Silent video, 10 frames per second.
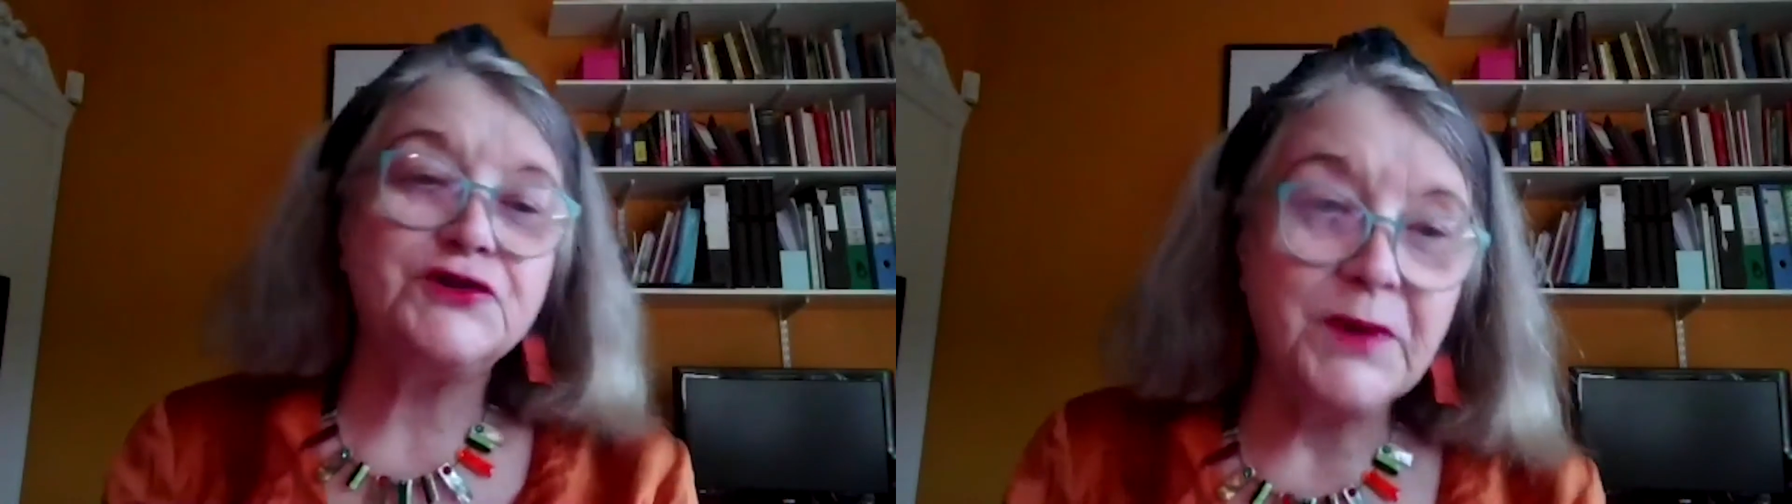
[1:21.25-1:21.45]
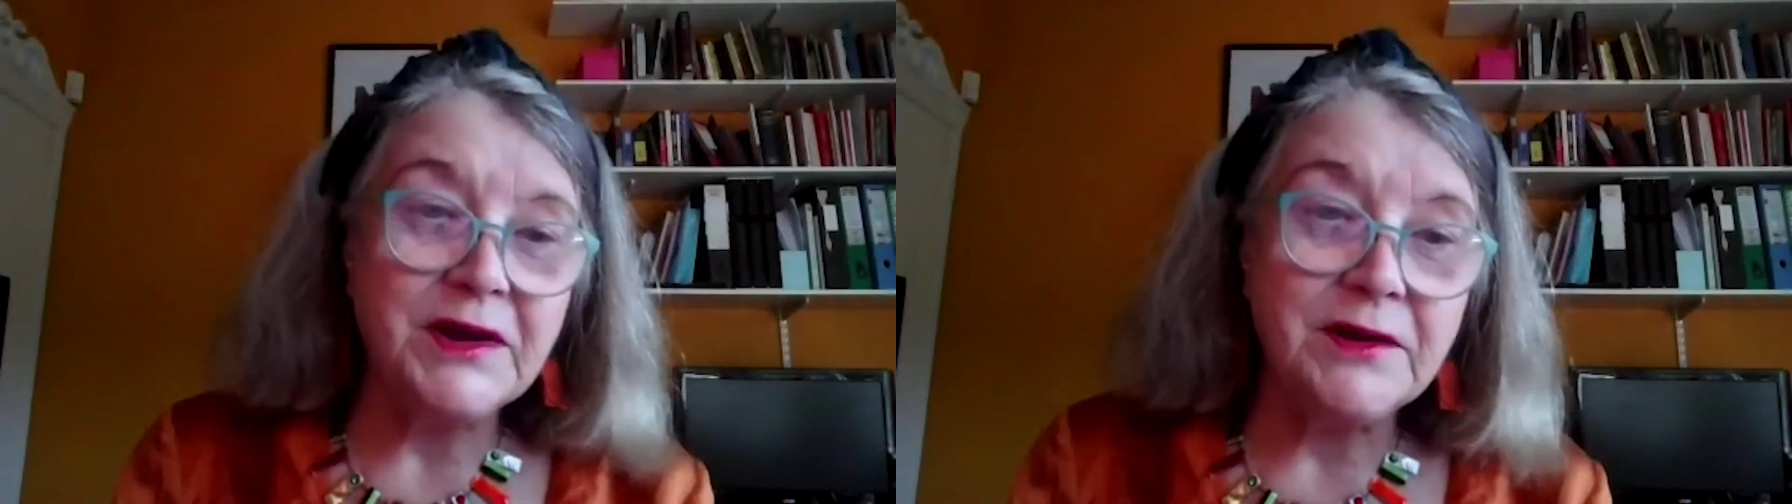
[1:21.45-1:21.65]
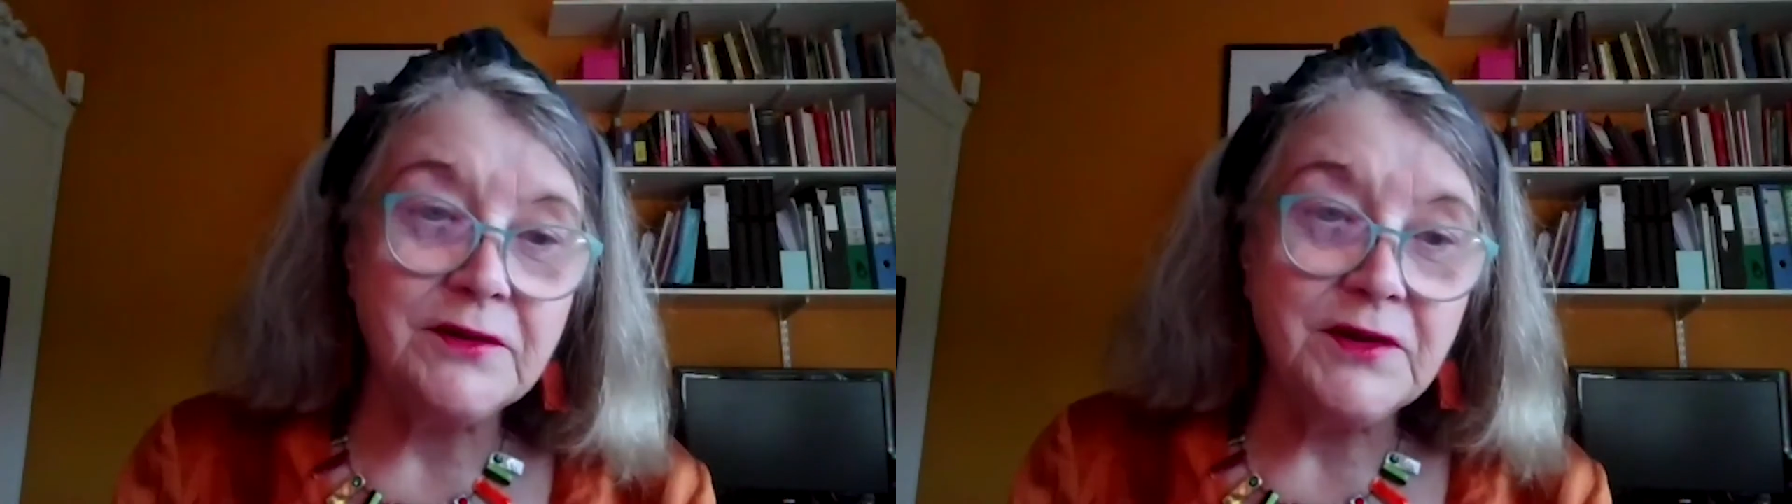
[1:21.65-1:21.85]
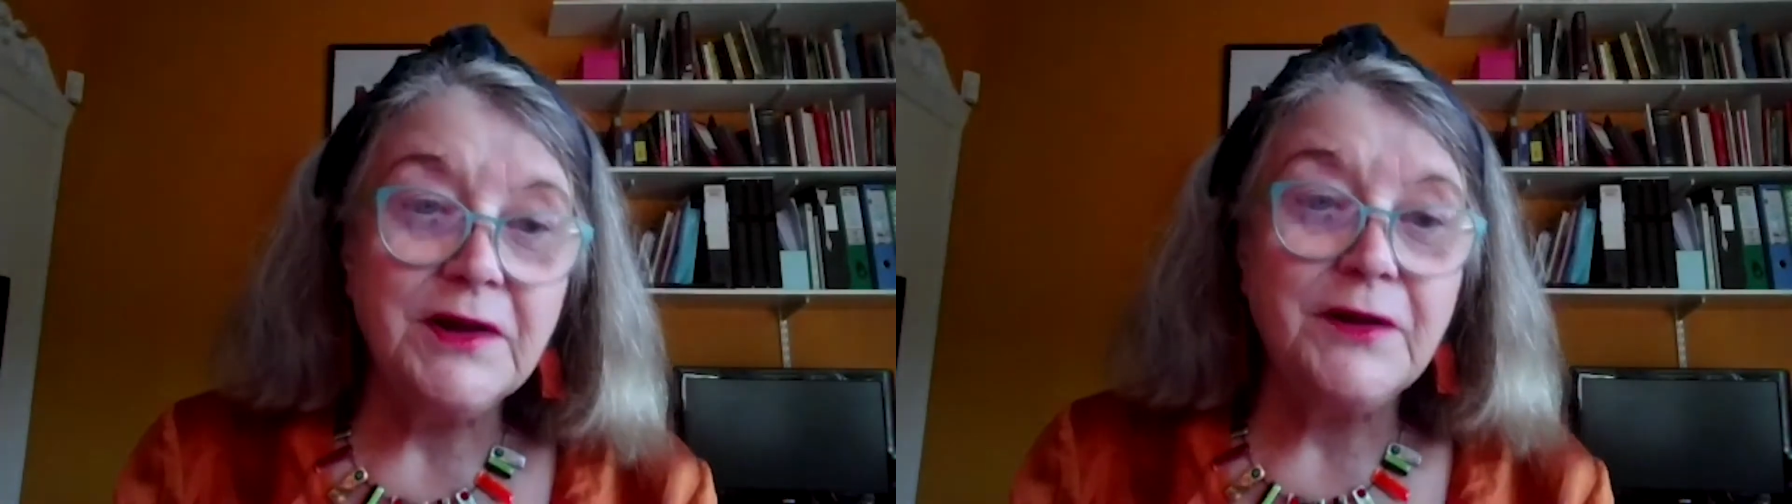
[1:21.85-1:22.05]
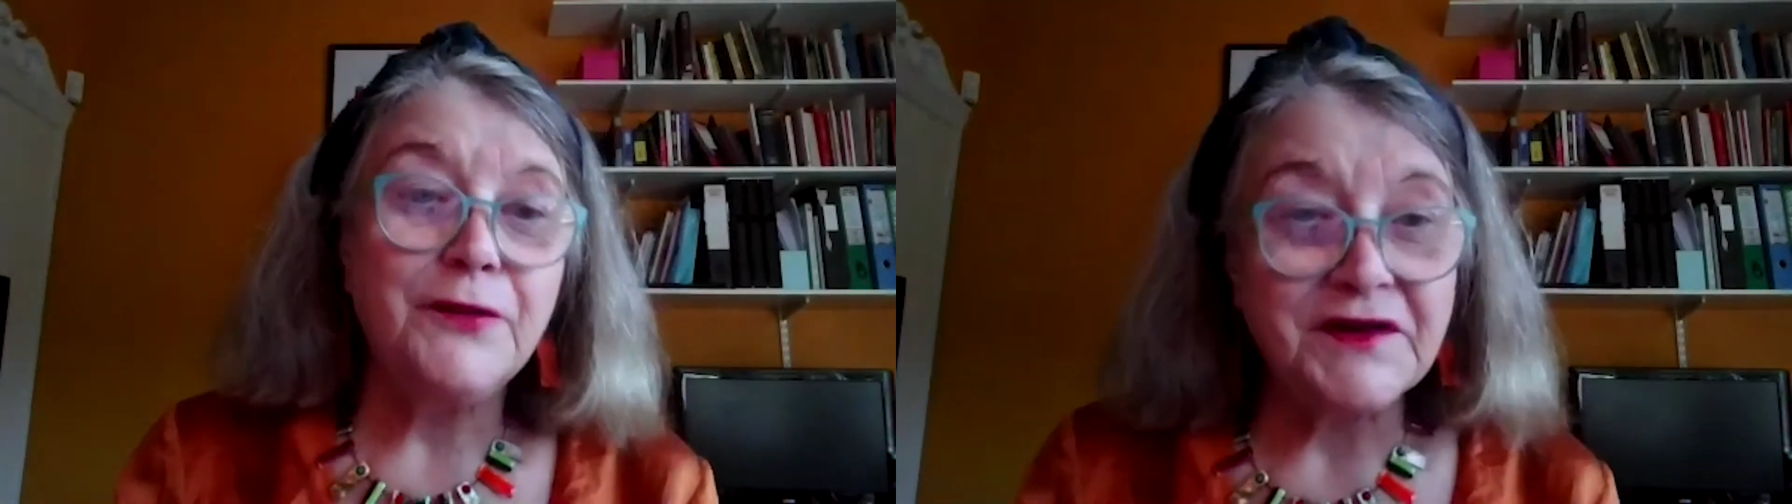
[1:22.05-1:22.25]
me
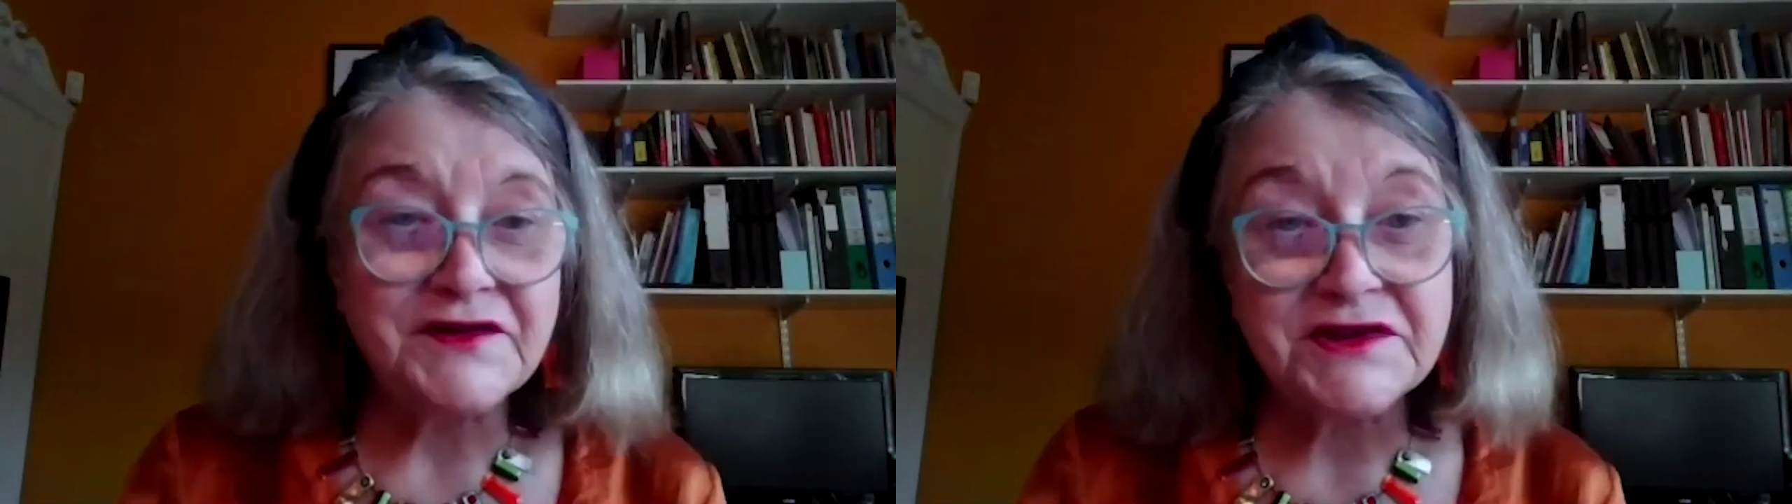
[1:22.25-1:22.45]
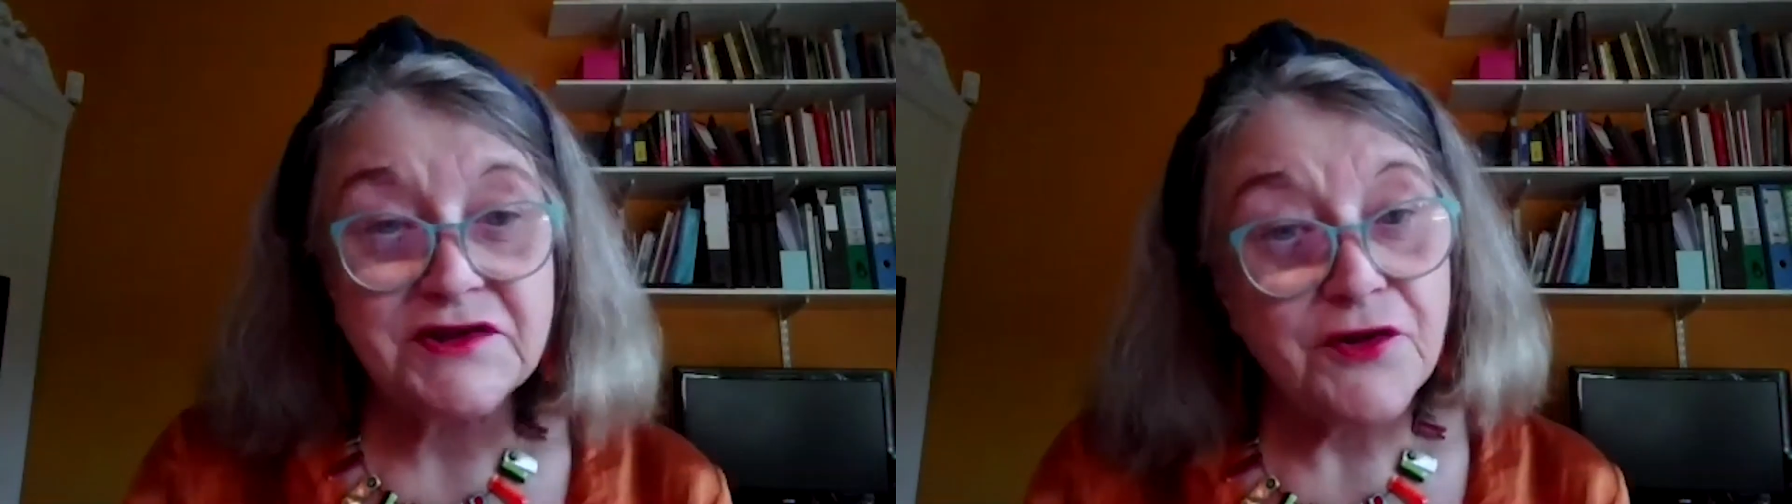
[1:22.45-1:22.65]
that